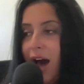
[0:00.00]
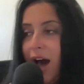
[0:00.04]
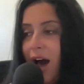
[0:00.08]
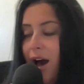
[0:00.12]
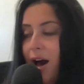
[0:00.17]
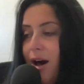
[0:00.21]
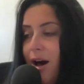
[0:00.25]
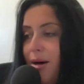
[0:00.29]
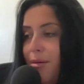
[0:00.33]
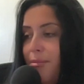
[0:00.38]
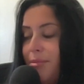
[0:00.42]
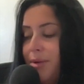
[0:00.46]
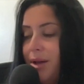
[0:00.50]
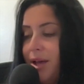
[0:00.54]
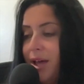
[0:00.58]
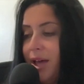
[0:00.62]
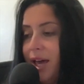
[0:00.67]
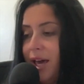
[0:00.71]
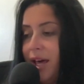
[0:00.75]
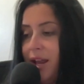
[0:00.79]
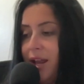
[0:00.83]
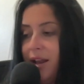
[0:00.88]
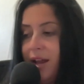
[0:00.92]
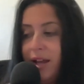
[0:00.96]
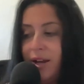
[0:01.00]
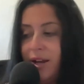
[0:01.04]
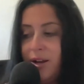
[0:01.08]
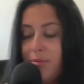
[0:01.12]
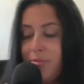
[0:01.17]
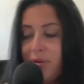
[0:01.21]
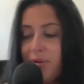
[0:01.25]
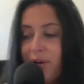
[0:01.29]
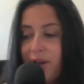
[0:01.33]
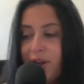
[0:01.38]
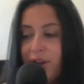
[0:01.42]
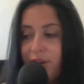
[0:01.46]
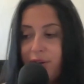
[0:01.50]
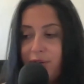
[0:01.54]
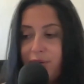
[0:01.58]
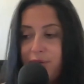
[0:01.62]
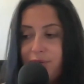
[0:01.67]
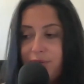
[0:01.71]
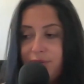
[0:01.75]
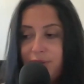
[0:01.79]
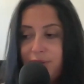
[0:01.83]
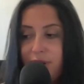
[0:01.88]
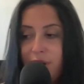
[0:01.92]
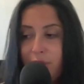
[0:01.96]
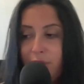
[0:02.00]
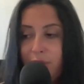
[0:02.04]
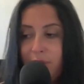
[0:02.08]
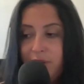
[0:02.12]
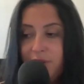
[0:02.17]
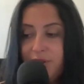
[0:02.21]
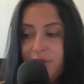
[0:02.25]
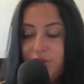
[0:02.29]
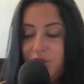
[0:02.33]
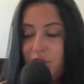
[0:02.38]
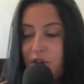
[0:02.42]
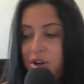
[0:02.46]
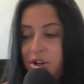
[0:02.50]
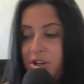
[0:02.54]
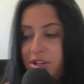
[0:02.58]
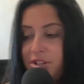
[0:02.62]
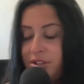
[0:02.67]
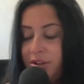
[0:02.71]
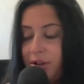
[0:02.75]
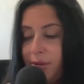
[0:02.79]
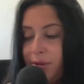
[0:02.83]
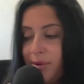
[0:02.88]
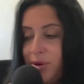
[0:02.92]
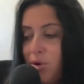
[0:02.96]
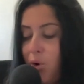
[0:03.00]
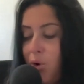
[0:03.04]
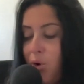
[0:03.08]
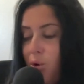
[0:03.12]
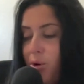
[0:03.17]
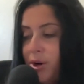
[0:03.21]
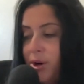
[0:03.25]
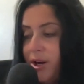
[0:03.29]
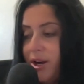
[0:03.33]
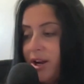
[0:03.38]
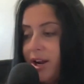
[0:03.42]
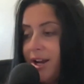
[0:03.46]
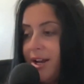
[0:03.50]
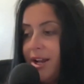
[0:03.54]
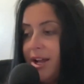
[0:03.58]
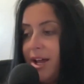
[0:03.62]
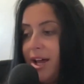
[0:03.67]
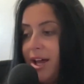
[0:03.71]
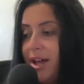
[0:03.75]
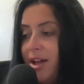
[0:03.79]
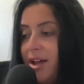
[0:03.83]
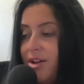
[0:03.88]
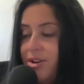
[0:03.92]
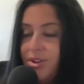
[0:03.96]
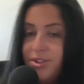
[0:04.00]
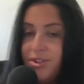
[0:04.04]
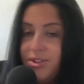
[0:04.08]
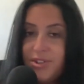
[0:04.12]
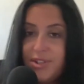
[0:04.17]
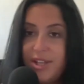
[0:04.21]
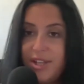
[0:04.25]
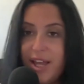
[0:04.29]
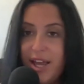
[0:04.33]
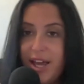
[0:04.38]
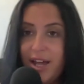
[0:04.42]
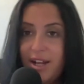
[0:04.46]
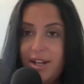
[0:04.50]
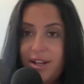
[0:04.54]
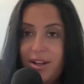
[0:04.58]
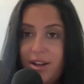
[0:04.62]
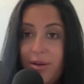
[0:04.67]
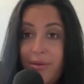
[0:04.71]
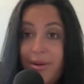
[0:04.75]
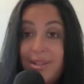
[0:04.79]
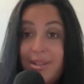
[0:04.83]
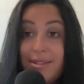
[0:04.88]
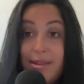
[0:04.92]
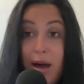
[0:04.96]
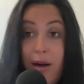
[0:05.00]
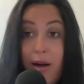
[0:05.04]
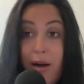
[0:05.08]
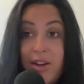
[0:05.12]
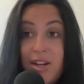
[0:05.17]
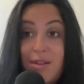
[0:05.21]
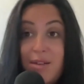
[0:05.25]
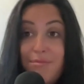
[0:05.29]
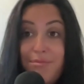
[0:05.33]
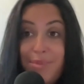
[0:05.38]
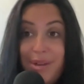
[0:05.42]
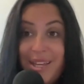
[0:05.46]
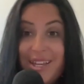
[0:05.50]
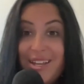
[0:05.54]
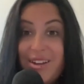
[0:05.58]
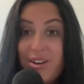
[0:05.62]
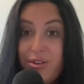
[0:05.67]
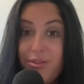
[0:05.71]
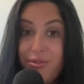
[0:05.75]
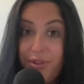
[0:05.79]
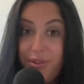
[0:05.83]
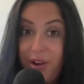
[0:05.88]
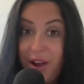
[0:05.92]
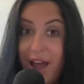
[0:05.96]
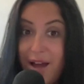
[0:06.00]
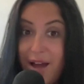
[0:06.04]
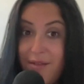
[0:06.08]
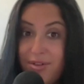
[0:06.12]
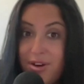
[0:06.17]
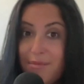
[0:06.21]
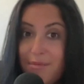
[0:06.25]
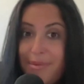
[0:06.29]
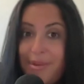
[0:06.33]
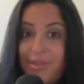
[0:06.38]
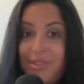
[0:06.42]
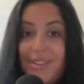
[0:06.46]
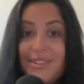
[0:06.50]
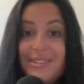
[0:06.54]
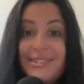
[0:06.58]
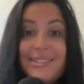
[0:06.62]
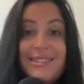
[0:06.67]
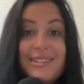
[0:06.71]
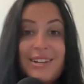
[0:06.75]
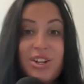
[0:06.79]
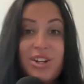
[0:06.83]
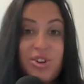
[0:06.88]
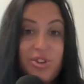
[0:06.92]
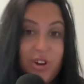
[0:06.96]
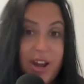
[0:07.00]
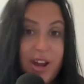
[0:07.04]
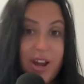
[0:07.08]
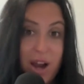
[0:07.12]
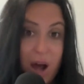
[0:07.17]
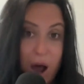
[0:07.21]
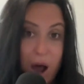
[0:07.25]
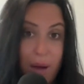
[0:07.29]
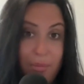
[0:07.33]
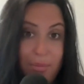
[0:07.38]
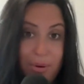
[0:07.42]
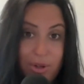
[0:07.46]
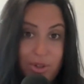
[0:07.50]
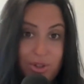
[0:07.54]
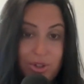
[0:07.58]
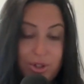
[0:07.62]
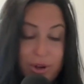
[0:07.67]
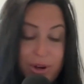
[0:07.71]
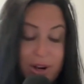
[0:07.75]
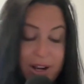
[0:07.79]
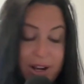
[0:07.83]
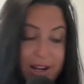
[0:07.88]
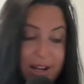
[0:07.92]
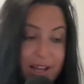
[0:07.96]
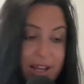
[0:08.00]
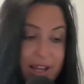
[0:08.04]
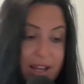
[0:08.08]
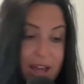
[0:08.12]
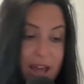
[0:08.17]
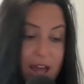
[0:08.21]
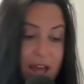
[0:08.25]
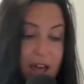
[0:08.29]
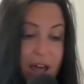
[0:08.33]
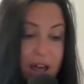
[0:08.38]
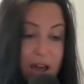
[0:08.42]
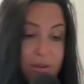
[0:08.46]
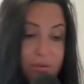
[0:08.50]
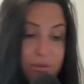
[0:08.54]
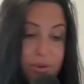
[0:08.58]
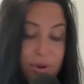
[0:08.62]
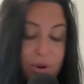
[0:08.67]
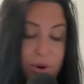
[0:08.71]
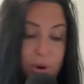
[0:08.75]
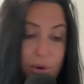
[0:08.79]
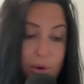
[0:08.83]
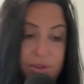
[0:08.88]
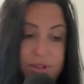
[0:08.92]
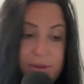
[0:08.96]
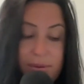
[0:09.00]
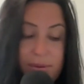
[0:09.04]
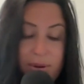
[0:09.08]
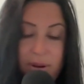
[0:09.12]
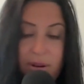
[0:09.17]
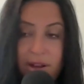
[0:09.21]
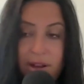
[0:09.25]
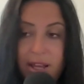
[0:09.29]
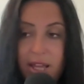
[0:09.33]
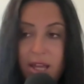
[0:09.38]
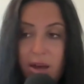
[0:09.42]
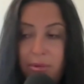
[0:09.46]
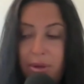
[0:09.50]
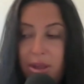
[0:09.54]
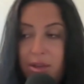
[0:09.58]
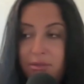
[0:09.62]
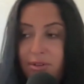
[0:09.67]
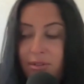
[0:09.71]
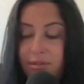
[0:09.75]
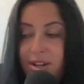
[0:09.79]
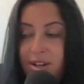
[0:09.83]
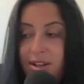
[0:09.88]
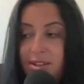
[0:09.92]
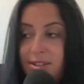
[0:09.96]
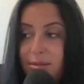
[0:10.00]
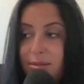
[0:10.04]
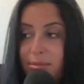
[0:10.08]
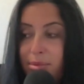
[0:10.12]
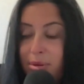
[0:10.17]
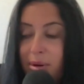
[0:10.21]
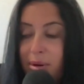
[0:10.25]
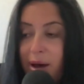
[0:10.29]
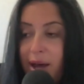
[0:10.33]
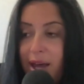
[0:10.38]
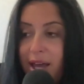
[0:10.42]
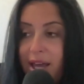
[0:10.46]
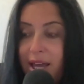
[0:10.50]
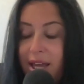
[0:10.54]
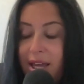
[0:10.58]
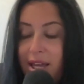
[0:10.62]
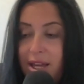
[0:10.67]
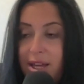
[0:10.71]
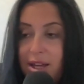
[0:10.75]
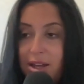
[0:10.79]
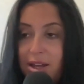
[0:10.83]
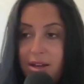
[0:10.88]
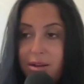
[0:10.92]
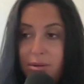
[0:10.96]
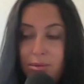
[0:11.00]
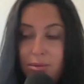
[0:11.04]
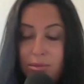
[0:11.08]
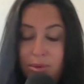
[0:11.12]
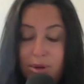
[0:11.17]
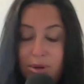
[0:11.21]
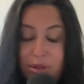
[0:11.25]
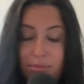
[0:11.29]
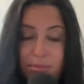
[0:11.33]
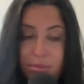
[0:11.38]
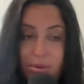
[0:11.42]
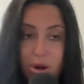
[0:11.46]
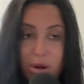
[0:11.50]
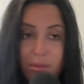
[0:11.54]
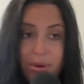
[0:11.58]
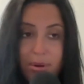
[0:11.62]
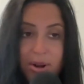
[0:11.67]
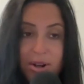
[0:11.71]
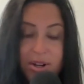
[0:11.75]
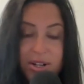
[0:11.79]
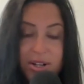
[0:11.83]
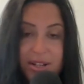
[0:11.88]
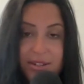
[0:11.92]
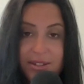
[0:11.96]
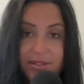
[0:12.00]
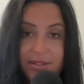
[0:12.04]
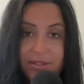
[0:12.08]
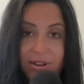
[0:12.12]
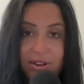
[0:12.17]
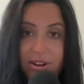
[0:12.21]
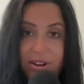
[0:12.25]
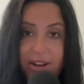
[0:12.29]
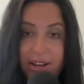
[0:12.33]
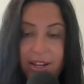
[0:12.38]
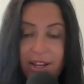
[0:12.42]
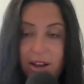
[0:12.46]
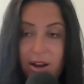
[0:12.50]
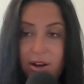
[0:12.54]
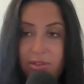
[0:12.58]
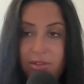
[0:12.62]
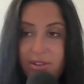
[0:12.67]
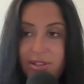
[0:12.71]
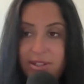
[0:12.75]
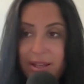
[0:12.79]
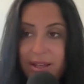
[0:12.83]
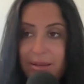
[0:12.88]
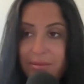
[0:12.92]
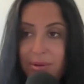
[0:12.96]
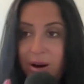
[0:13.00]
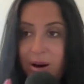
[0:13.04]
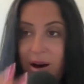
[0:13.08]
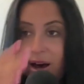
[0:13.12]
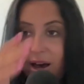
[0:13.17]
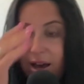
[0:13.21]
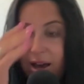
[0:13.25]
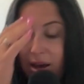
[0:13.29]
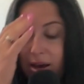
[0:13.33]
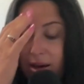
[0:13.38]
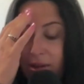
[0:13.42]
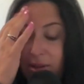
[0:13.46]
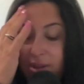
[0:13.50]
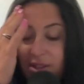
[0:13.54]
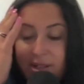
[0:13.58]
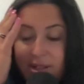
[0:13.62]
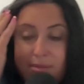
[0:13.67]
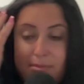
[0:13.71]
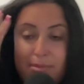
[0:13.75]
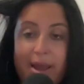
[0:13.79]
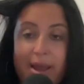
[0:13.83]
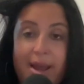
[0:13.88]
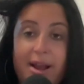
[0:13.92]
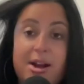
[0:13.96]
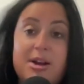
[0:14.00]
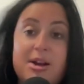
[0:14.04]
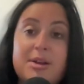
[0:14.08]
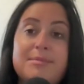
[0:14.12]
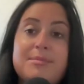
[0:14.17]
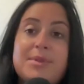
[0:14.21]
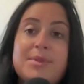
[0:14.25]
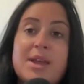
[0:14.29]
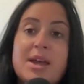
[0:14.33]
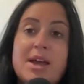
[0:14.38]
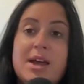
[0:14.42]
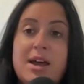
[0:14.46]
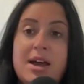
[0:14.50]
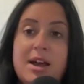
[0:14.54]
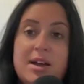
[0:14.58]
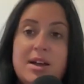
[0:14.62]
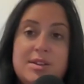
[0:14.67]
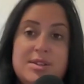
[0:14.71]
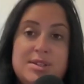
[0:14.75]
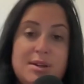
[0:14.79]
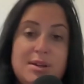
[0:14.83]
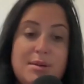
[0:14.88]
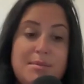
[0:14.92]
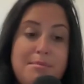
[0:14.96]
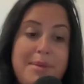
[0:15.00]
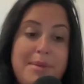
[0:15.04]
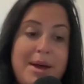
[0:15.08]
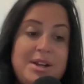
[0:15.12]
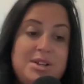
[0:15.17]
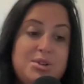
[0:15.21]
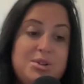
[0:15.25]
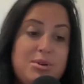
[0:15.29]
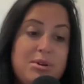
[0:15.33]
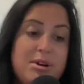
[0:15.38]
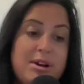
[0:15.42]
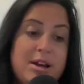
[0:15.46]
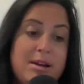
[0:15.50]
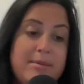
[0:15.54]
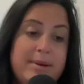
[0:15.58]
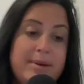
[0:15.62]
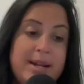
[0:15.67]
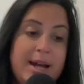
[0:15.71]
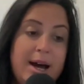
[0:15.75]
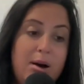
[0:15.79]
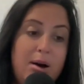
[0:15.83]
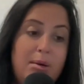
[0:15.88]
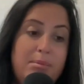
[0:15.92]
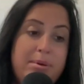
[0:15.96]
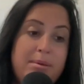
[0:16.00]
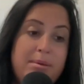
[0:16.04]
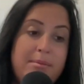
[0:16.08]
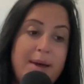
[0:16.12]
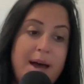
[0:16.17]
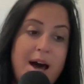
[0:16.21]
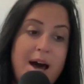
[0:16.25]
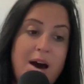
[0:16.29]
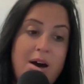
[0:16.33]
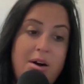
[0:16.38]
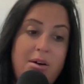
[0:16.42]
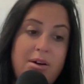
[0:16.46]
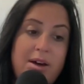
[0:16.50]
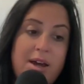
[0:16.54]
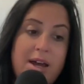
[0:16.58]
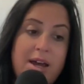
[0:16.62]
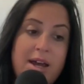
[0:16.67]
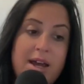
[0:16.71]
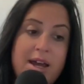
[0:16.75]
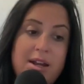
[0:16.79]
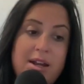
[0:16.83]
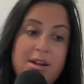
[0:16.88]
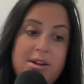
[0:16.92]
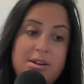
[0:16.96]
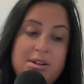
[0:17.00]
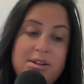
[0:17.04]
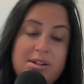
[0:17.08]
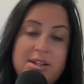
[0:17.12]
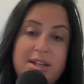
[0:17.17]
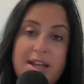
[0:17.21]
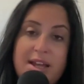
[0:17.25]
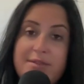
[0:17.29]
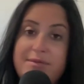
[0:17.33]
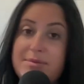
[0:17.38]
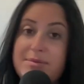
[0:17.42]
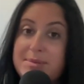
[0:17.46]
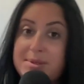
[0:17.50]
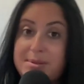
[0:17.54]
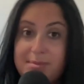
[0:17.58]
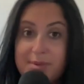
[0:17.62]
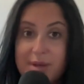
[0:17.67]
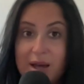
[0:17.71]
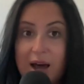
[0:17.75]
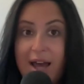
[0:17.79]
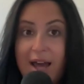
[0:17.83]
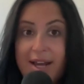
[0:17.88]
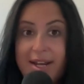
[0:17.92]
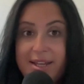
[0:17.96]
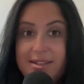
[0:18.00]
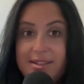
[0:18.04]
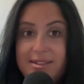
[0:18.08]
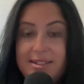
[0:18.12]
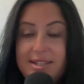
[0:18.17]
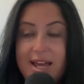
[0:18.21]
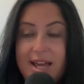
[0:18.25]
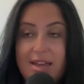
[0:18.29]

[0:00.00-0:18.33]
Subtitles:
And I know Parayko's, in his 30s, a little bit older, and I understand, he's not going to be here forever, but this is a great opportunity for Colton Parayko, even if he doesn't play with Broberg necessarily on the same pair, to mentor him and help him out and give him some guidance.